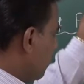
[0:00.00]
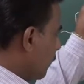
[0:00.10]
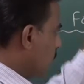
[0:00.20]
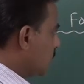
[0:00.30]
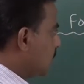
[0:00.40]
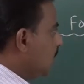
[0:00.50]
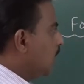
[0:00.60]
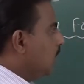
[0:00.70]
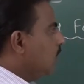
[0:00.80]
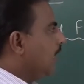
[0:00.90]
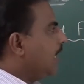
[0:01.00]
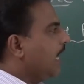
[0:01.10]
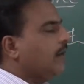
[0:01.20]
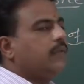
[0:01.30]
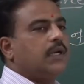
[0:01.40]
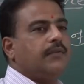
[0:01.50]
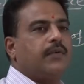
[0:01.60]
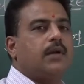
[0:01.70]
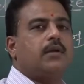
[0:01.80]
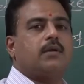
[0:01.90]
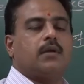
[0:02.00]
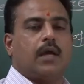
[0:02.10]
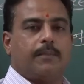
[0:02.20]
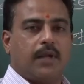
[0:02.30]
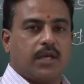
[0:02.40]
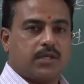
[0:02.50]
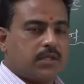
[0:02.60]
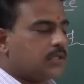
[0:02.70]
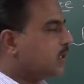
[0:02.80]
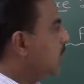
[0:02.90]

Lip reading: force, you can have the different applications, the